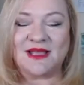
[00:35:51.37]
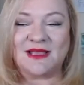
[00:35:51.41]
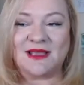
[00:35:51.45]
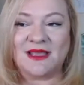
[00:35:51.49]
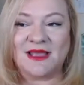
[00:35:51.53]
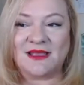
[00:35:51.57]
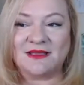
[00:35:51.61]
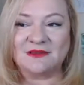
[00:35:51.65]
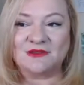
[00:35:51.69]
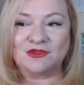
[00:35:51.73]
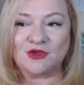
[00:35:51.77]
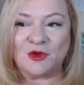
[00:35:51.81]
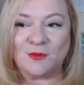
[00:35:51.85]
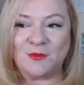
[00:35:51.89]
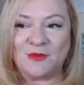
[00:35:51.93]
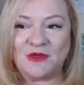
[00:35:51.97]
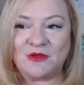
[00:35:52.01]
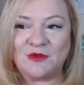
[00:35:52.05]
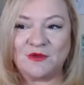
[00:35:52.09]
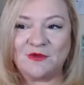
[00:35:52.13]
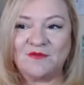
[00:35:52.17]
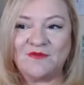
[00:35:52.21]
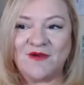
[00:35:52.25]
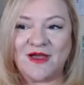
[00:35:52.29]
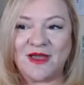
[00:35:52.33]

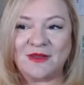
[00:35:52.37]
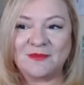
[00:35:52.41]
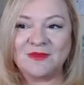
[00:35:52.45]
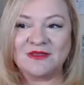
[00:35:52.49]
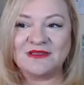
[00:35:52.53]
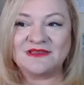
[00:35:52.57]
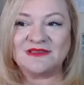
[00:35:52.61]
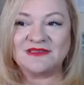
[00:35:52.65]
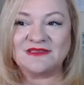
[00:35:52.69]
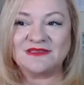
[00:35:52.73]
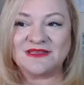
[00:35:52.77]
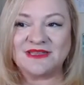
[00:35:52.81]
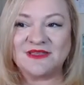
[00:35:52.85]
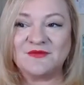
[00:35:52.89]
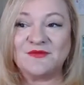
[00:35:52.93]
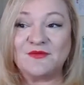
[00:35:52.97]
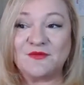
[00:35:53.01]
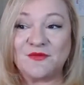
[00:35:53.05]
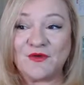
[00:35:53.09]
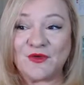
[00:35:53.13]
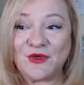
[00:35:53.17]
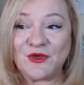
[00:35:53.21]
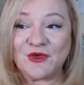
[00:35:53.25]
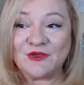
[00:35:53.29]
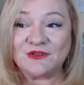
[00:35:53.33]
topical vitamin C
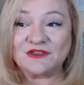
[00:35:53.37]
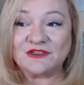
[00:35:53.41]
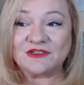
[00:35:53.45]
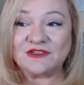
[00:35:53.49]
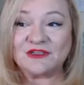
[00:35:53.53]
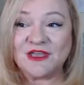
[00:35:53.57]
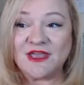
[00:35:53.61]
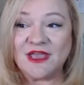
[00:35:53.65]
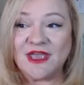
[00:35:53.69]
first